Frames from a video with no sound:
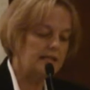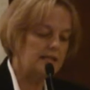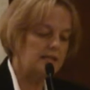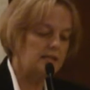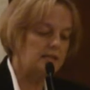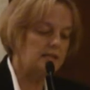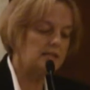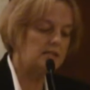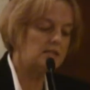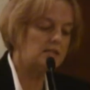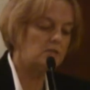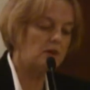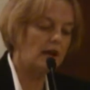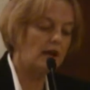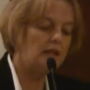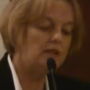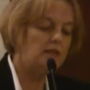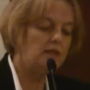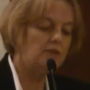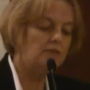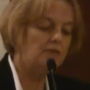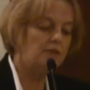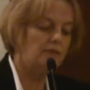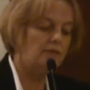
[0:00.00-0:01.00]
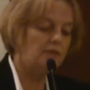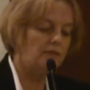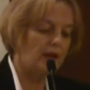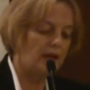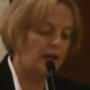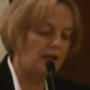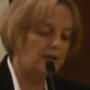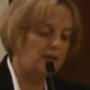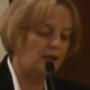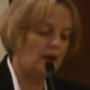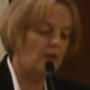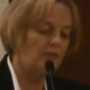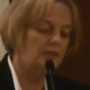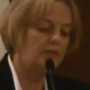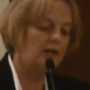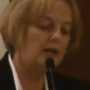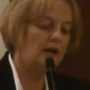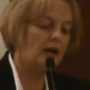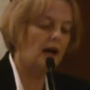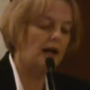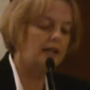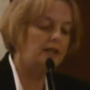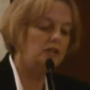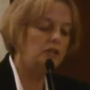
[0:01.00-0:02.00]
the destructive effect of the
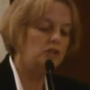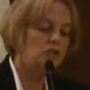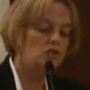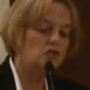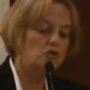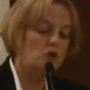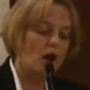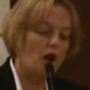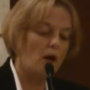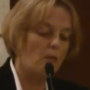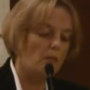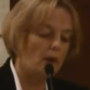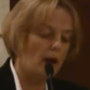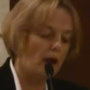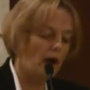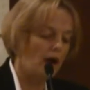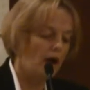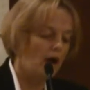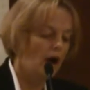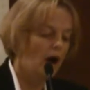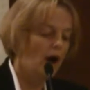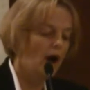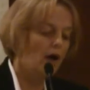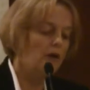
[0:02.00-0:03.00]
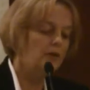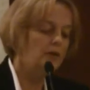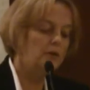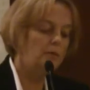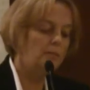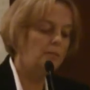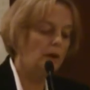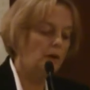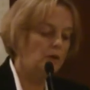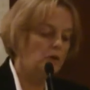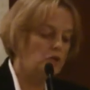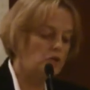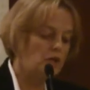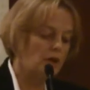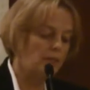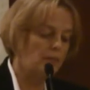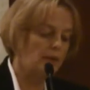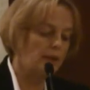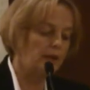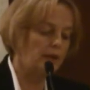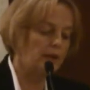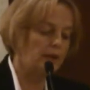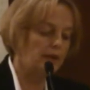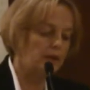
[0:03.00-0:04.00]
Katyn trauma on the
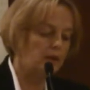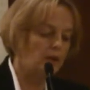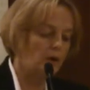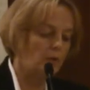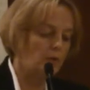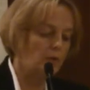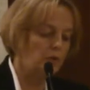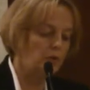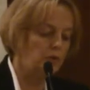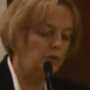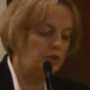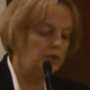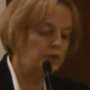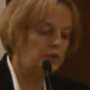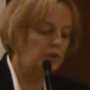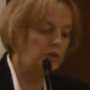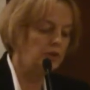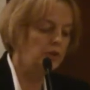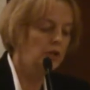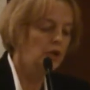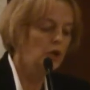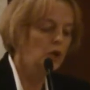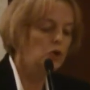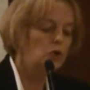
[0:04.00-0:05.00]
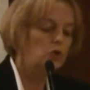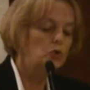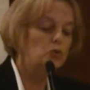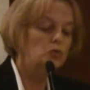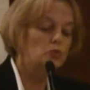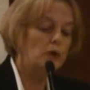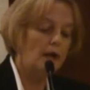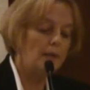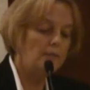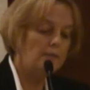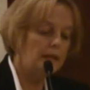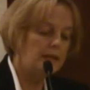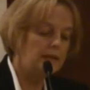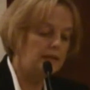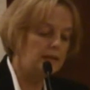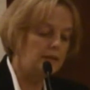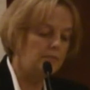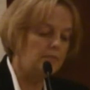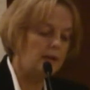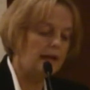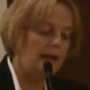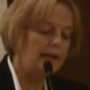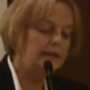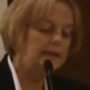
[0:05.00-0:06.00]
Polish-American community, to remedy
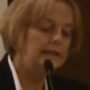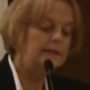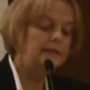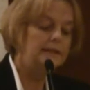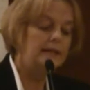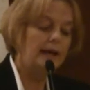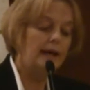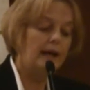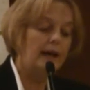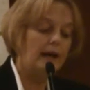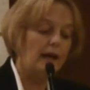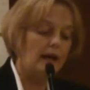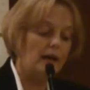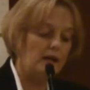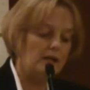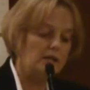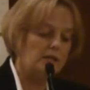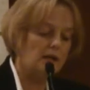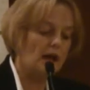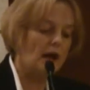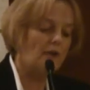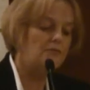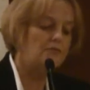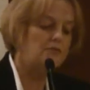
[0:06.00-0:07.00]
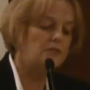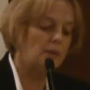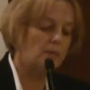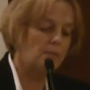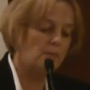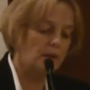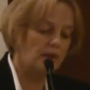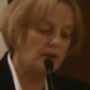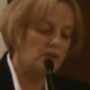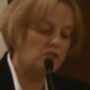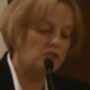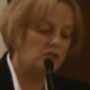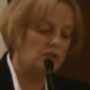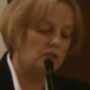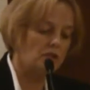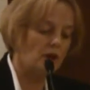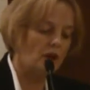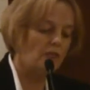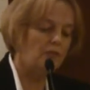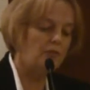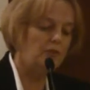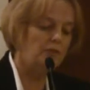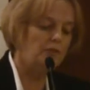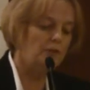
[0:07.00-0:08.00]
many decades of suppression
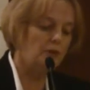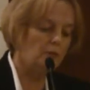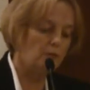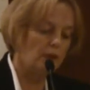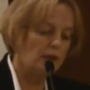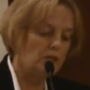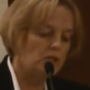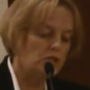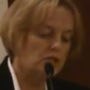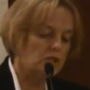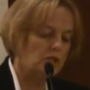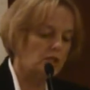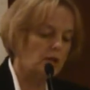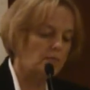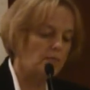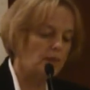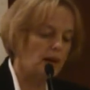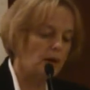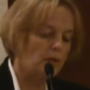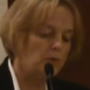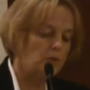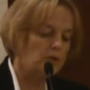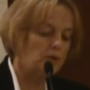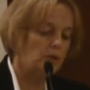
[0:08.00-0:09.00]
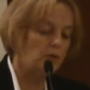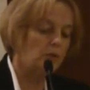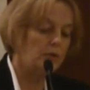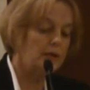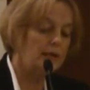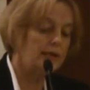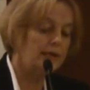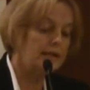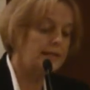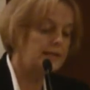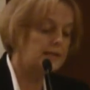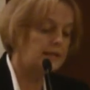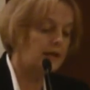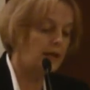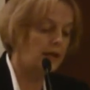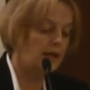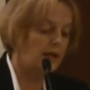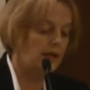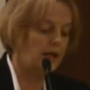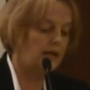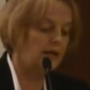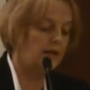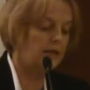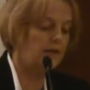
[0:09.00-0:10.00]
of information about the real
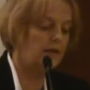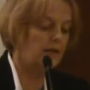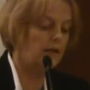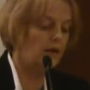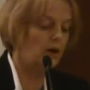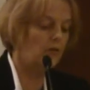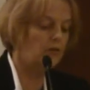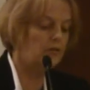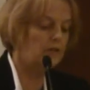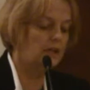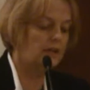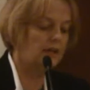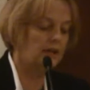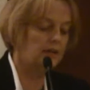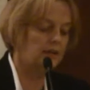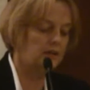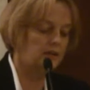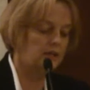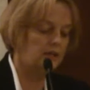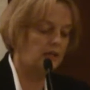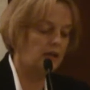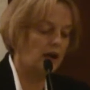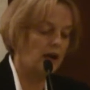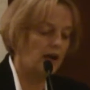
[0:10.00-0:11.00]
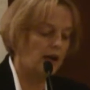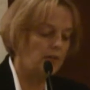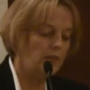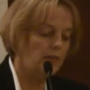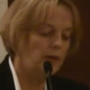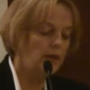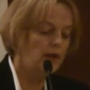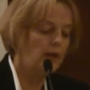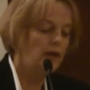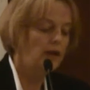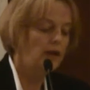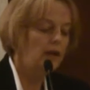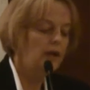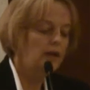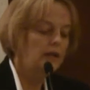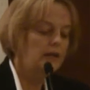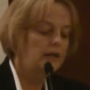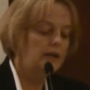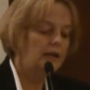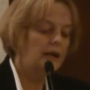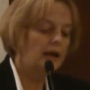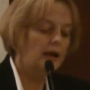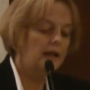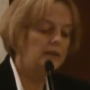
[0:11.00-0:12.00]
scale of the Katyn crime,
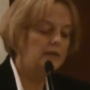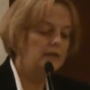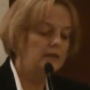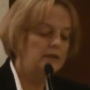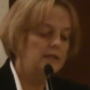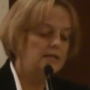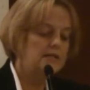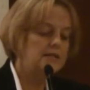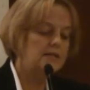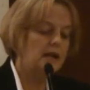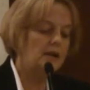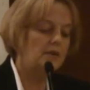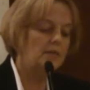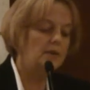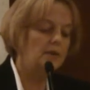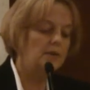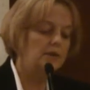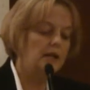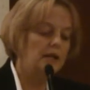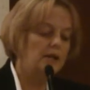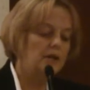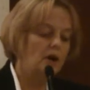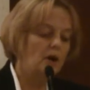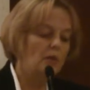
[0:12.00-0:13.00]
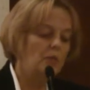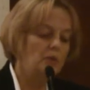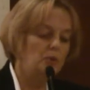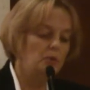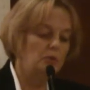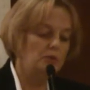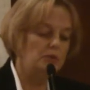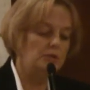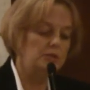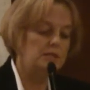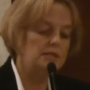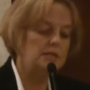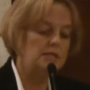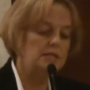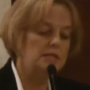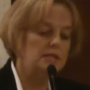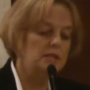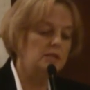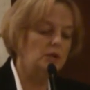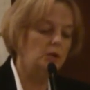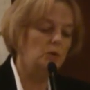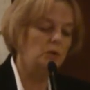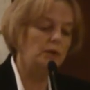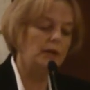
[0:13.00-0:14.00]
the Katyn and Siberian communities in
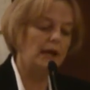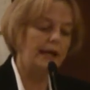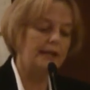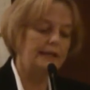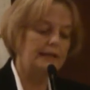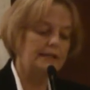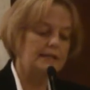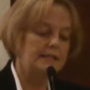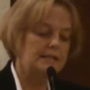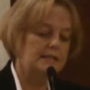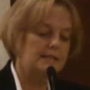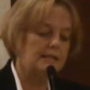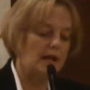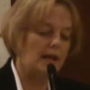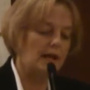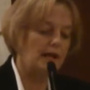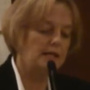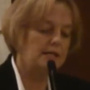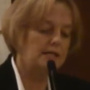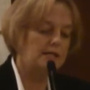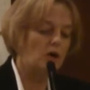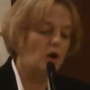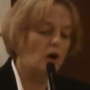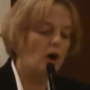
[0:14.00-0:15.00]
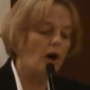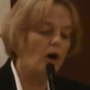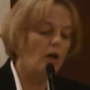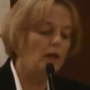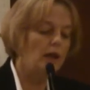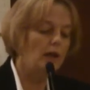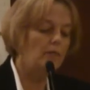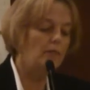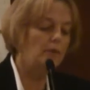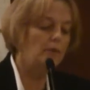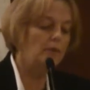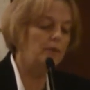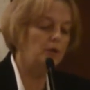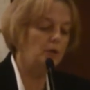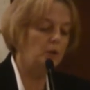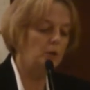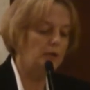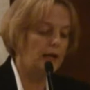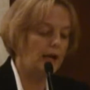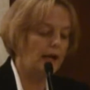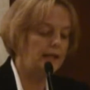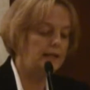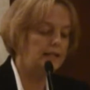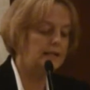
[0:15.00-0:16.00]
the United States call upon the
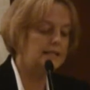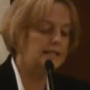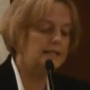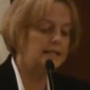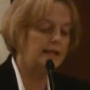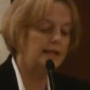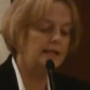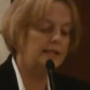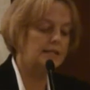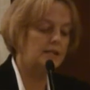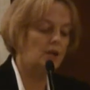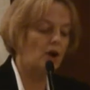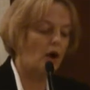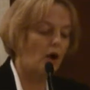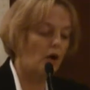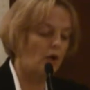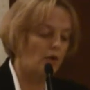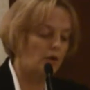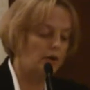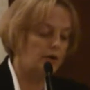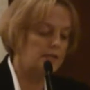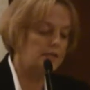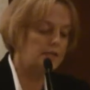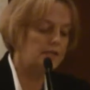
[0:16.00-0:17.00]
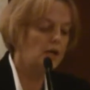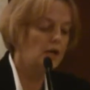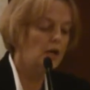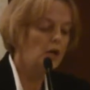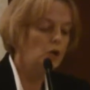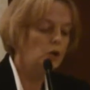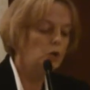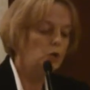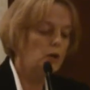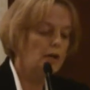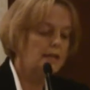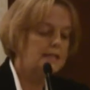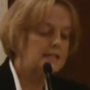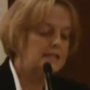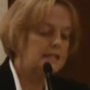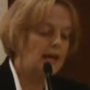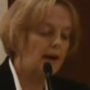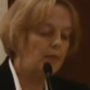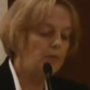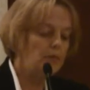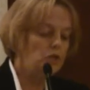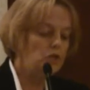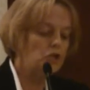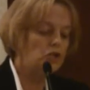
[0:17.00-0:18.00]
United States Congress to
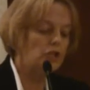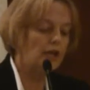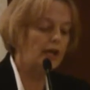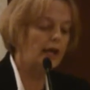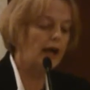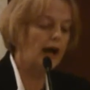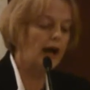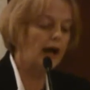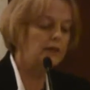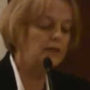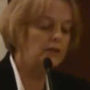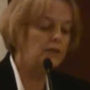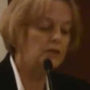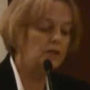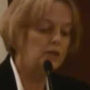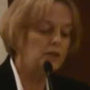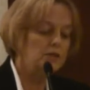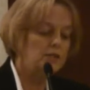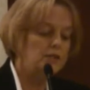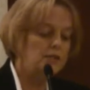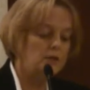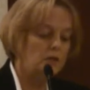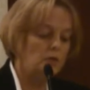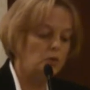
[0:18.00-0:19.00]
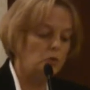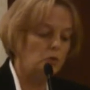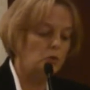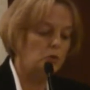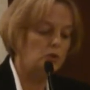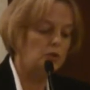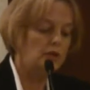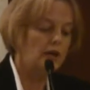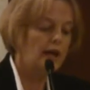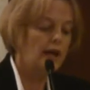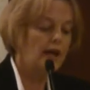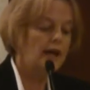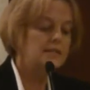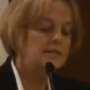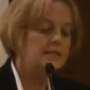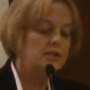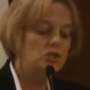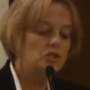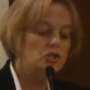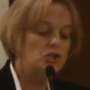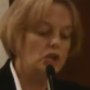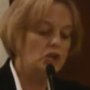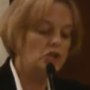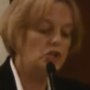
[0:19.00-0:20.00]
establish the Katyn Institute as a
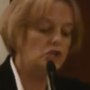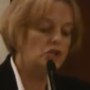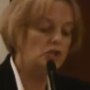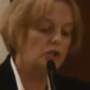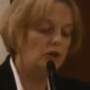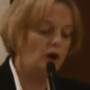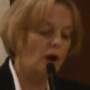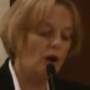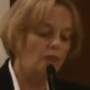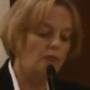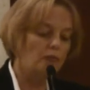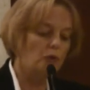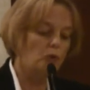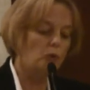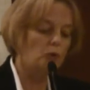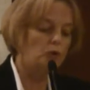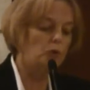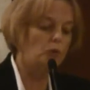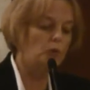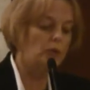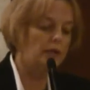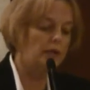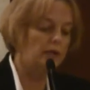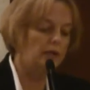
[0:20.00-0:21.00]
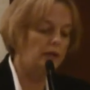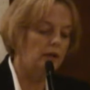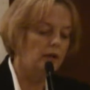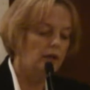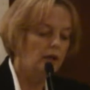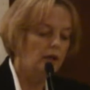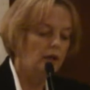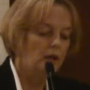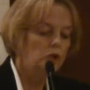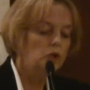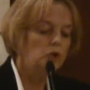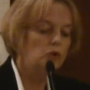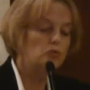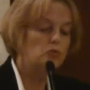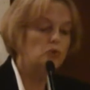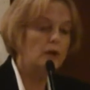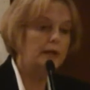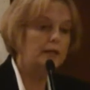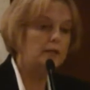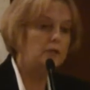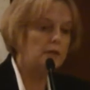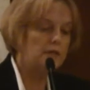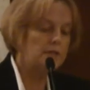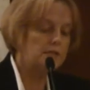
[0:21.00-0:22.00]
gesture of goodwill to
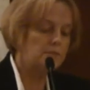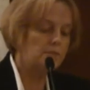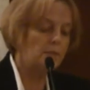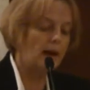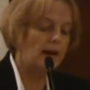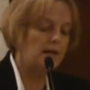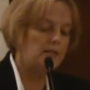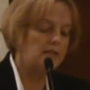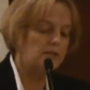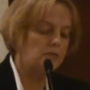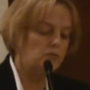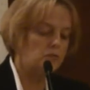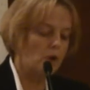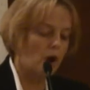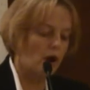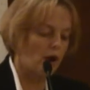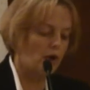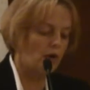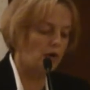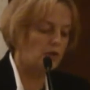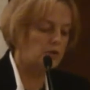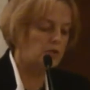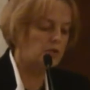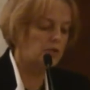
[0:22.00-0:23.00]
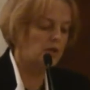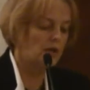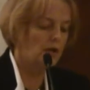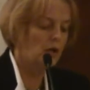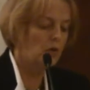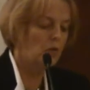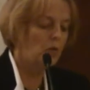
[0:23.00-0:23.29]
redress past wrongs.